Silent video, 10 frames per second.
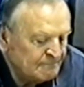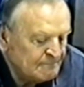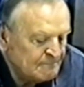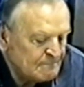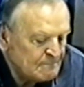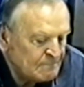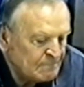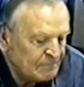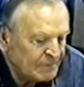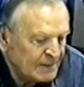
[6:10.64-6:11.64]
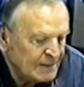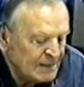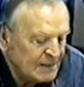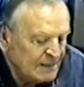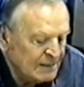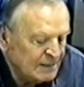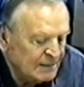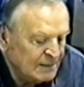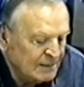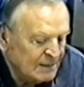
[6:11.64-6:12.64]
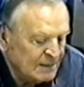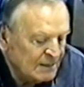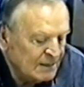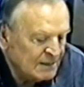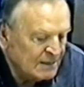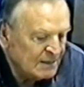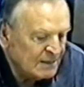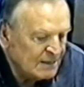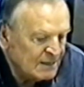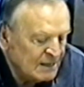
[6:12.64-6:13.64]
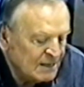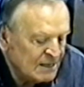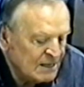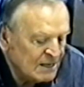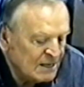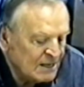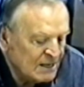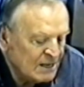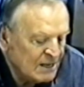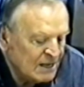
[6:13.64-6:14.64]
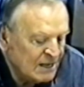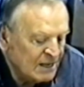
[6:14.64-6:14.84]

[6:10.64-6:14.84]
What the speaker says: (silence)